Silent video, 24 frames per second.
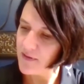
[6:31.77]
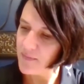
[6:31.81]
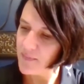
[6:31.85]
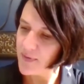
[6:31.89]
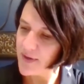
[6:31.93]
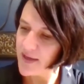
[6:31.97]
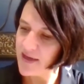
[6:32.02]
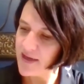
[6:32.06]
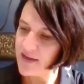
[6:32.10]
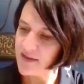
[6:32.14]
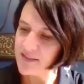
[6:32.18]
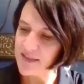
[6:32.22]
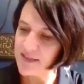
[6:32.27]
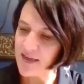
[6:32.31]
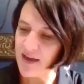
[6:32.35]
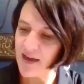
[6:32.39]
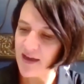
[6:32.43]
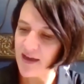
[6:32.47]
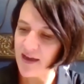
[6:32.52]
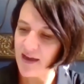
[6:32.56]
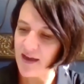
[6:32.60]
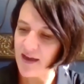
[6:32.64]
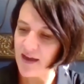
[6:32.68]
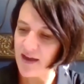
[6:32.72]

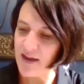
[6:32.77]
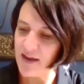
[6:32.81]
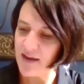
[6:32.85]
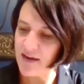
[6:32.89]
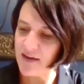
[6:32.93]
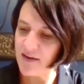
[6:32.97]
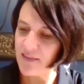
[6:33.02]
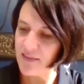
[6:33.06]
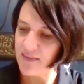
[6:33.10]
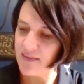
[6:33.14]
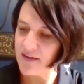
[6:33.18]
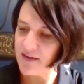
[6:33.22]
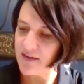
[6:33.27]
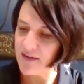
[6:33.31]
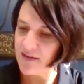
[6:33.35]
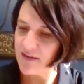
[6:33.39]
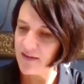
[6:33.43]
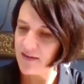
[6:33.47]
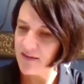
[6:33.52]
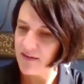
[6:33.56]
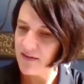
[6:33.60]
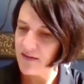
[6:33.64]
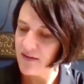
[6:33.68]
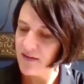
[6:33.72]
psi on the
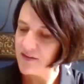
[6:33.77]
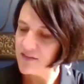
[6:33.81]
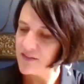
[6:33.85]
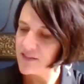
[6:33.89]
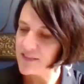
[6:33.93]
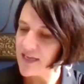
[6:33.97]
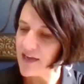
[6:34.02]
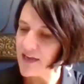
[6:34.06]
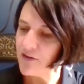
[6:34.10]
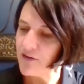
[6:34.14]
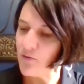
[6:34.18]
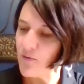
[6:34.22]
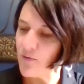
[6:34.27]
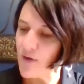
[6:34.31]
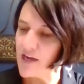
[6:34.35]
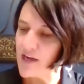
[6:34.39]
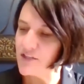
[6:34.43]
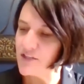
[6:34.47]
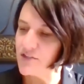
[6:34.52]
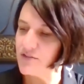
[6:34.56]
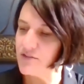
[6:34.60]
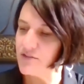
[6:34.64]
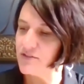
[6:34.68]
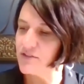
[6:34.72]
Skydro
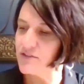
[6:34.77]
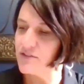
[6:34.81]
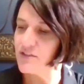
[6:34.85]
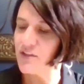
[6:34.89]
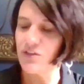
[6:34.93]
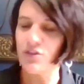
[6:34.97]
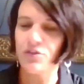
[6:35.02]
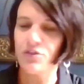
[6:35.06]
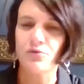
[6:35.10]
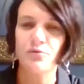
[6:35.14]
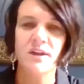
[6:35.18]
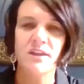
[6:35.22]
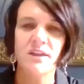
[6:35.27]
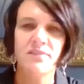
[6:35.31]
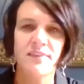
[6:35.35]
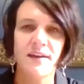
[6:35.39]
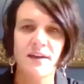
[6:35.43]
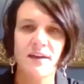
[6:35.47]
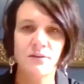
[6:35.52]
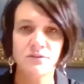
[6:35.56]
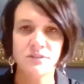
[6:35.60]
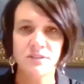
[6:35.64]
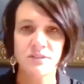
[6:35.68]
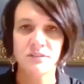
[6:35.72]
washer is
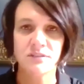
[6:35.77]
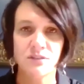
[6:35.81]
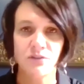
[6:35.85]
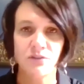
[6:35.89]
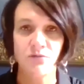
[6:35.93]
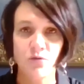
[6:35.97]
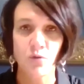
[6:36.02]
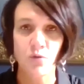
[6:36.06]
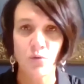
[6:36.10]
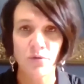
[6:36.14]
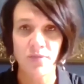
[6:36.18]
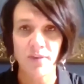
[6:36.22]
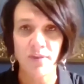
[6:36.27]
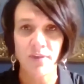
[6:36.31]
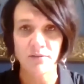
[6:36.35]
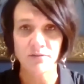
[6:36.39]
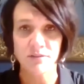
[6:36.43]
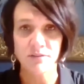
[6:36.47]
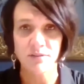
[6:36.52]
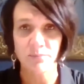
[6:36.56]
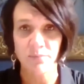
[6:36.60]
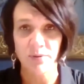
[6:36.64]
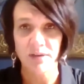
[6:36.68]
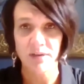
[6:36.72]
3000 to
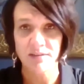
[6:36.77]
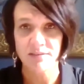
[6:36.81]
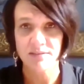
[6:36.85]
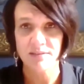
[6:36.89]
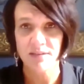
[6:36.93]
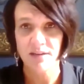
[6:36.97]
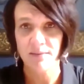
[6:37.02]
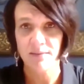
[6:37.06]
4000 psi.